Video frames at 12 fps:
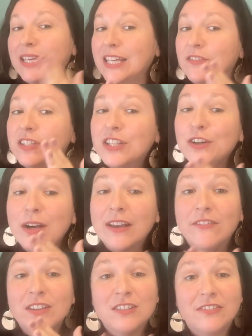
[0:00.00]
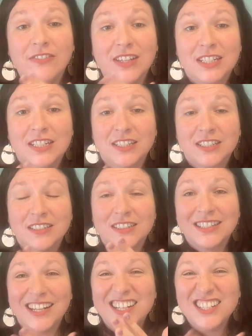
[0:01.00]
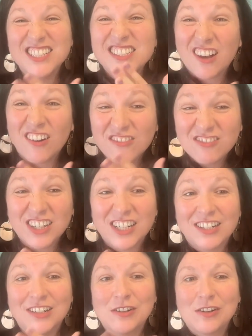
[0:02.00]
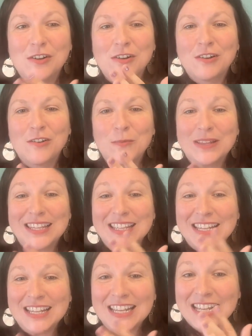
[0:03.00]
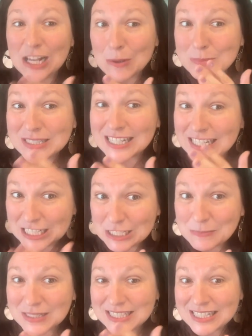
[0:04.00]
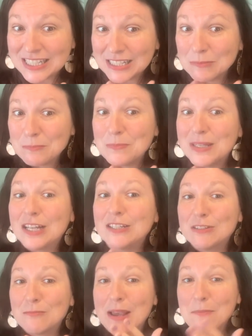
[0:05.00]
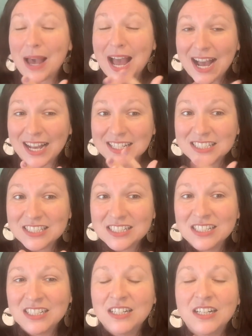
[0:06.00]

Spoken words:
even though I feel fear and discomfort when it comes to intimacy because of my past,